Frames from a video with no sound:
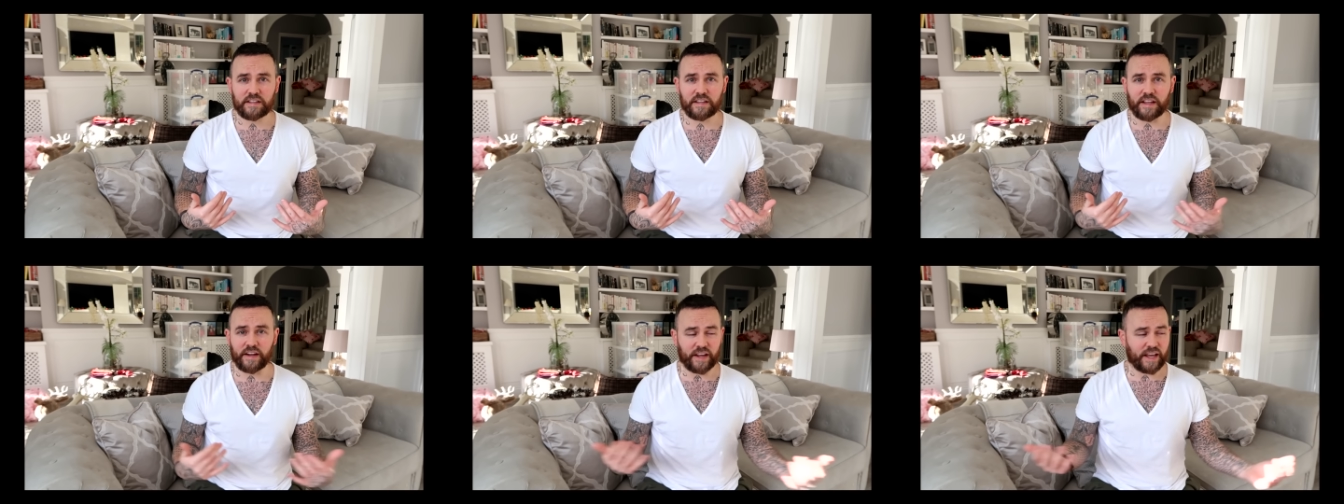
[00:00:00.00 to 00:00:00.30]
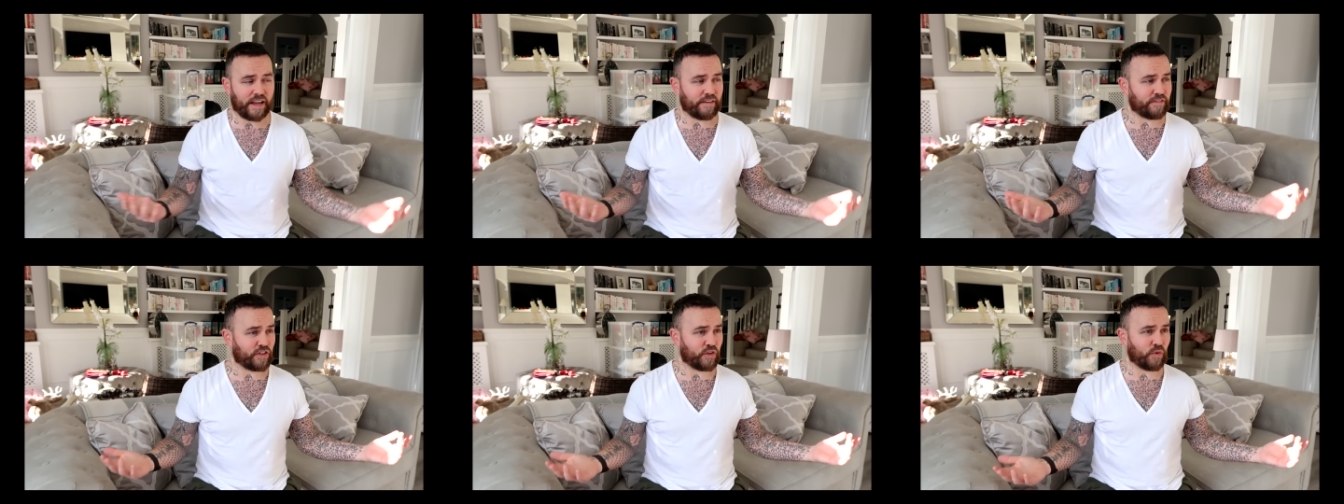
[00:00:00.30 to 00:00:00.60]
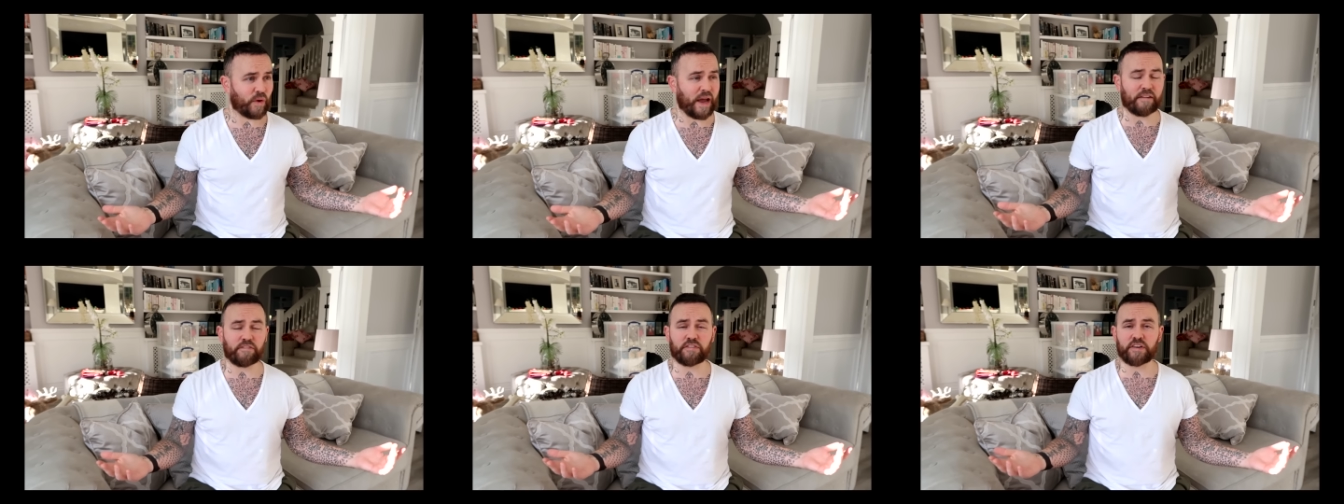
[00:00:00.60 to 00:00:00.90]
that I have to
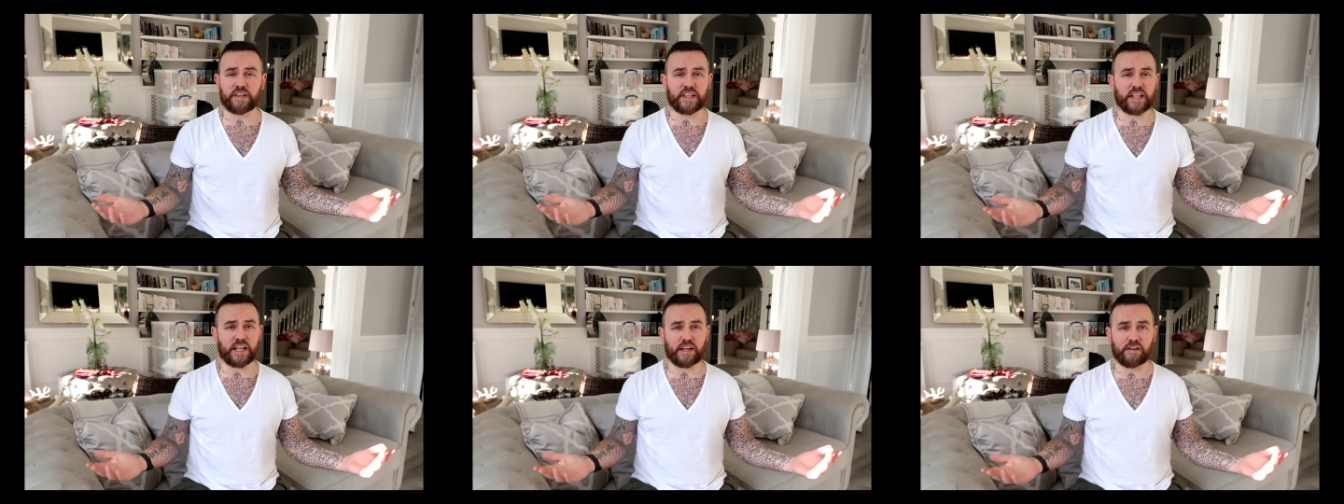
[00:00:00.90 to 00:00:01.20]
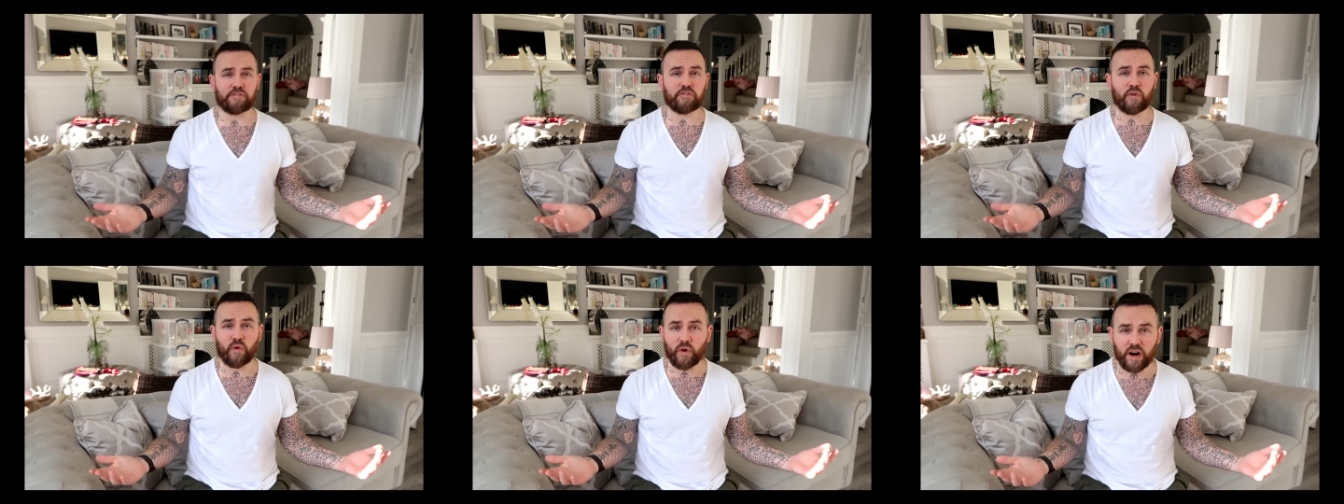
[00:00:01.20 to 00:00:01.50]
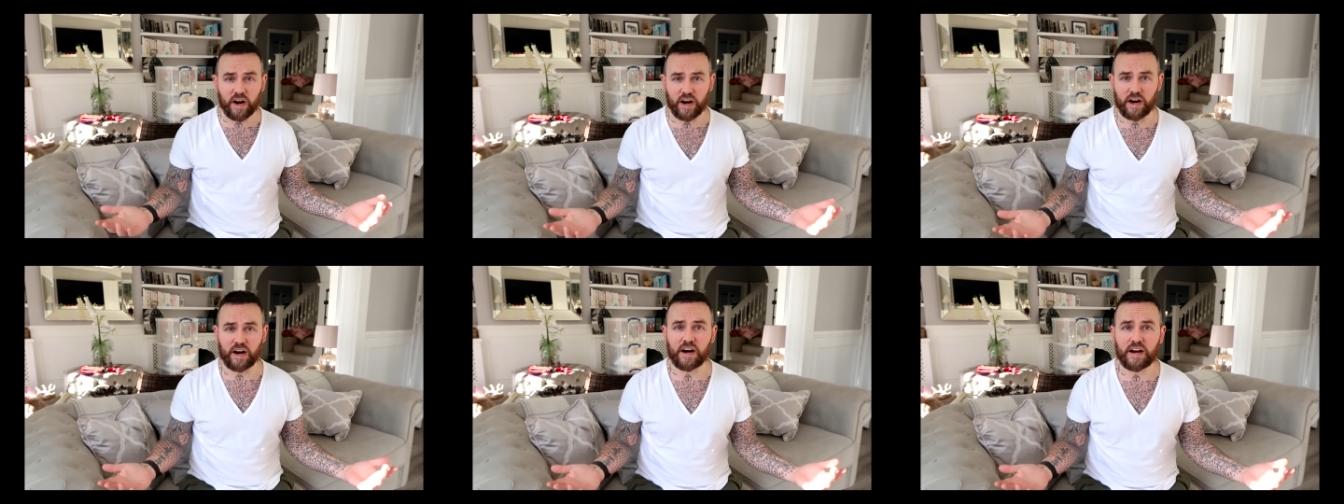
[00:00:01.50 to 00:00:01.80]
do everything
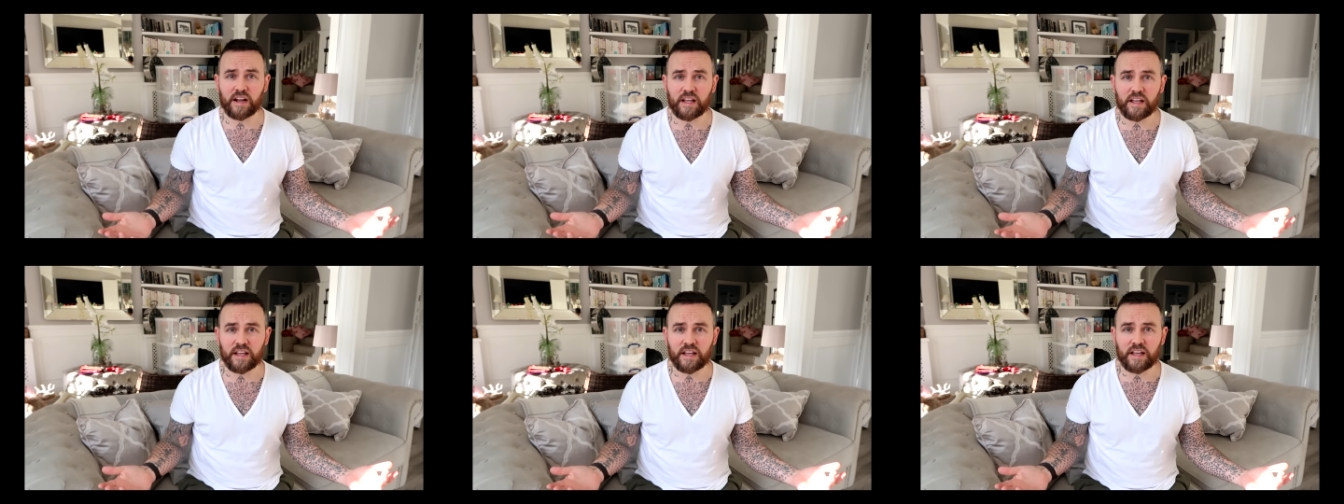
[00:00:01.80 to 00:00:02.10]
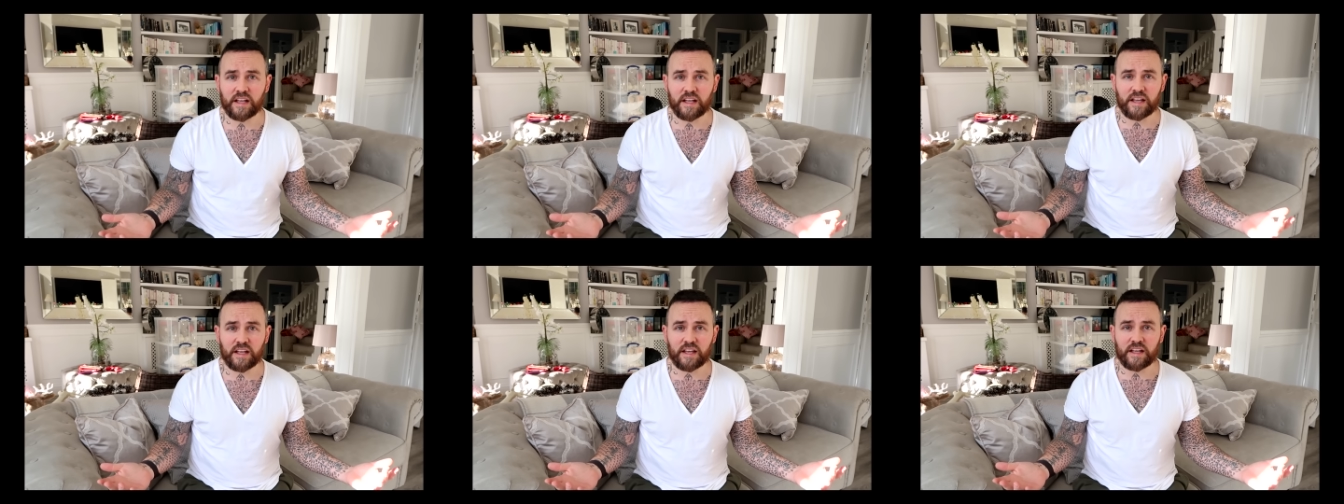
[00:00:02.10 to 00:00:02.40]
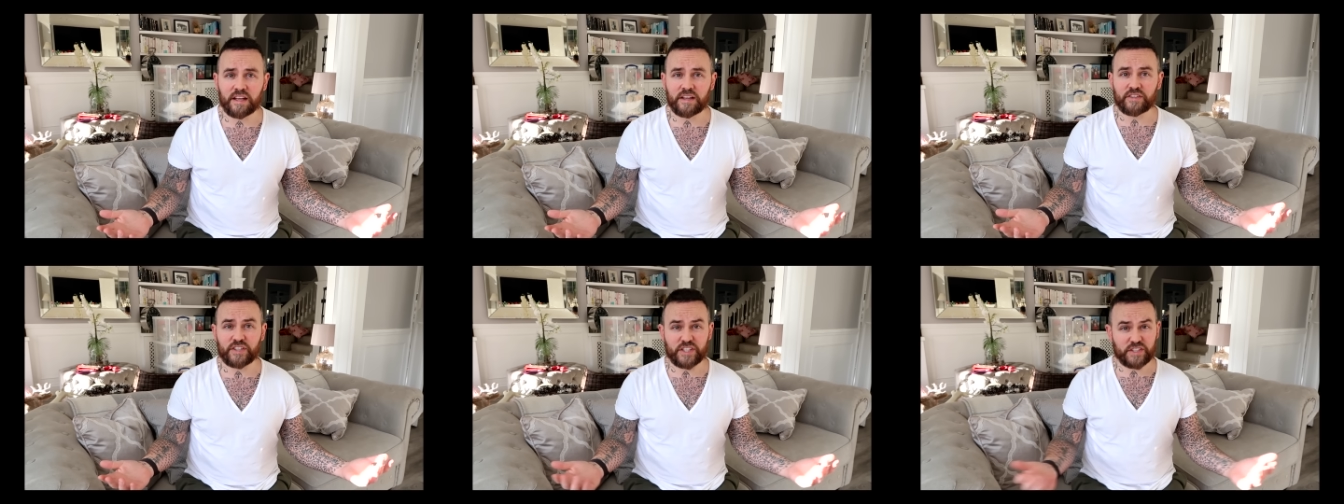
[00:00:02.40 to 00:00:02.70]
for her.
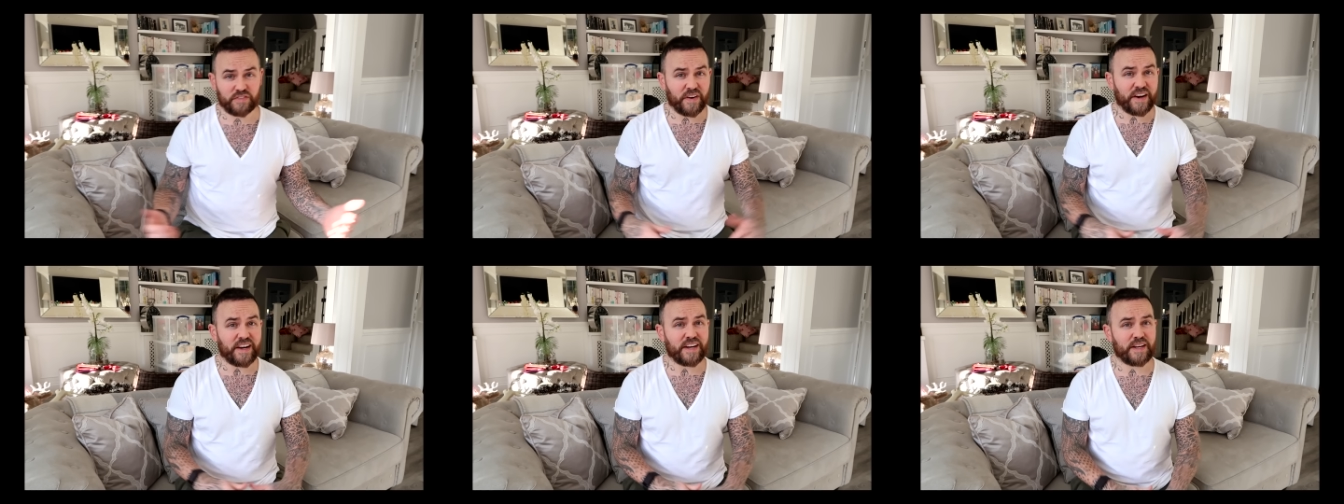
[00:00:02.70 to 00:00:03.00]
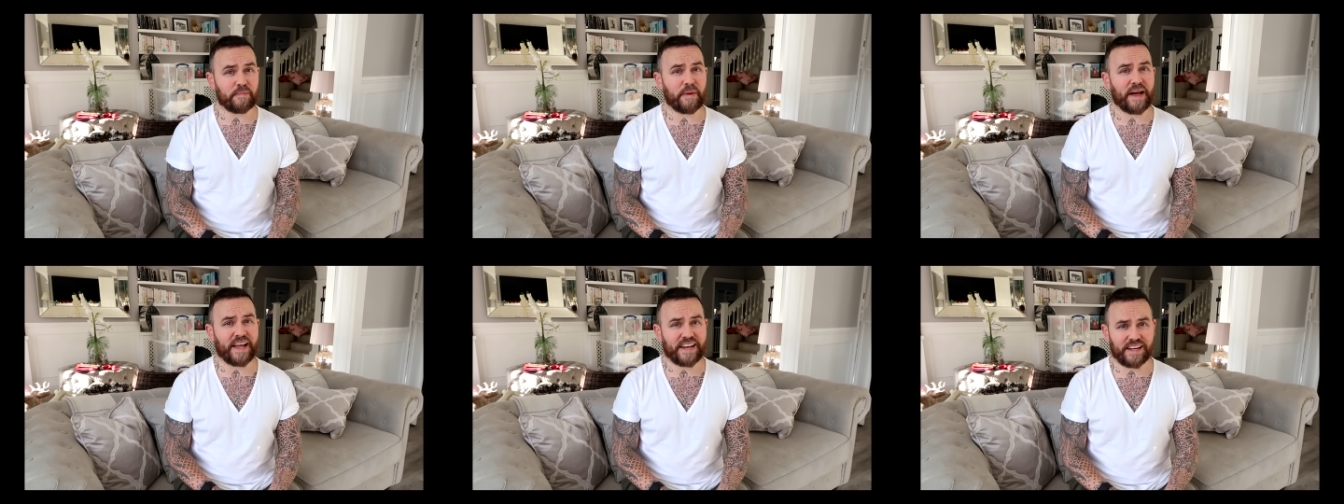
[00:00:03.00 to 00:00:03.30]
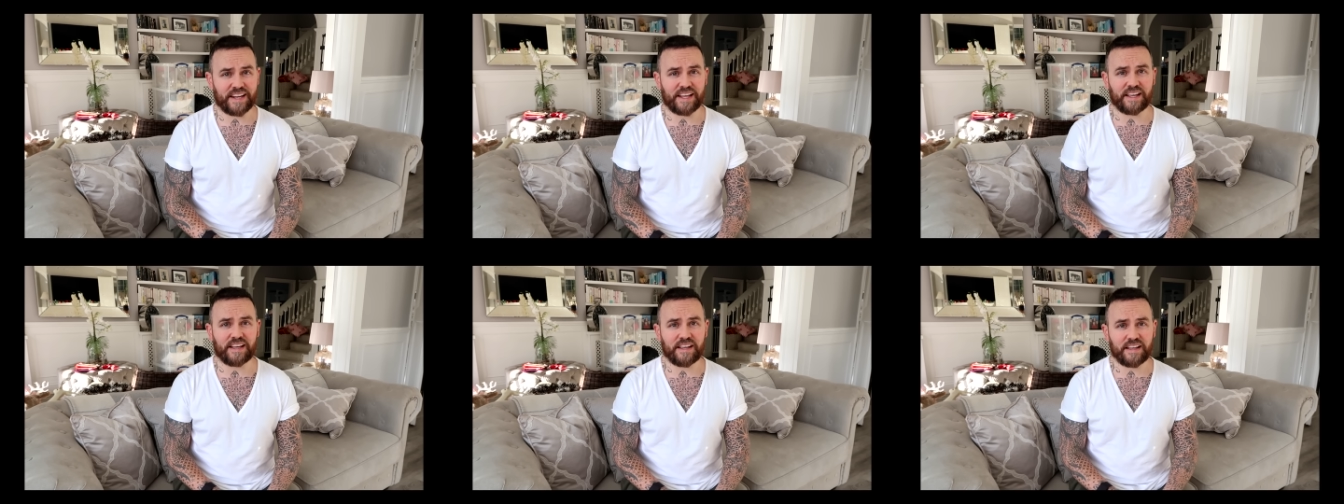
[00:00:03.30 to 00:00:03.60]
She's very
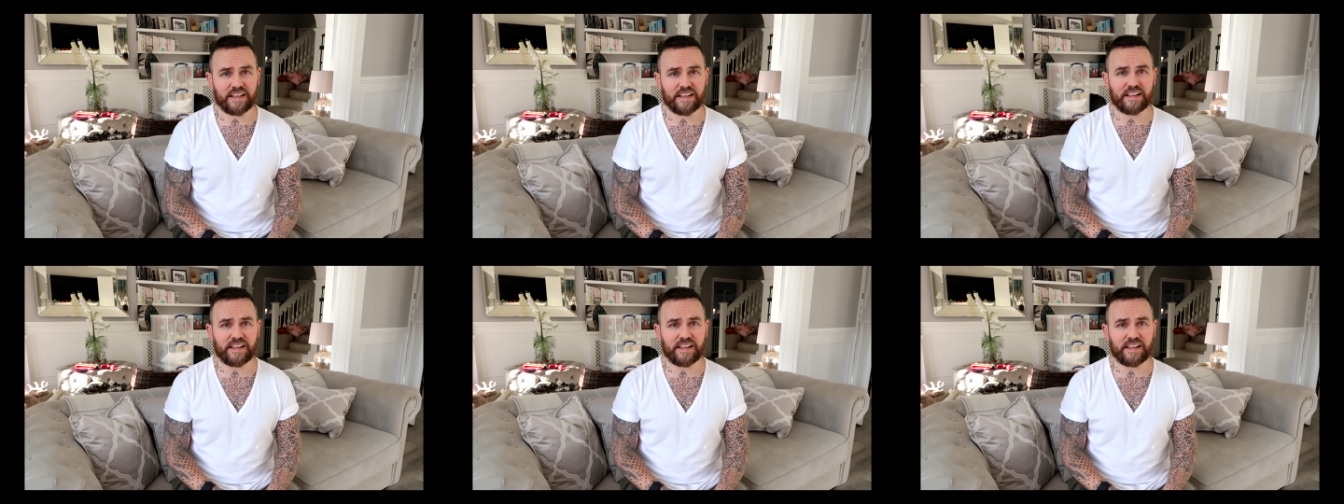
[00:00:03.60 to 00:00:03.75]
demanding.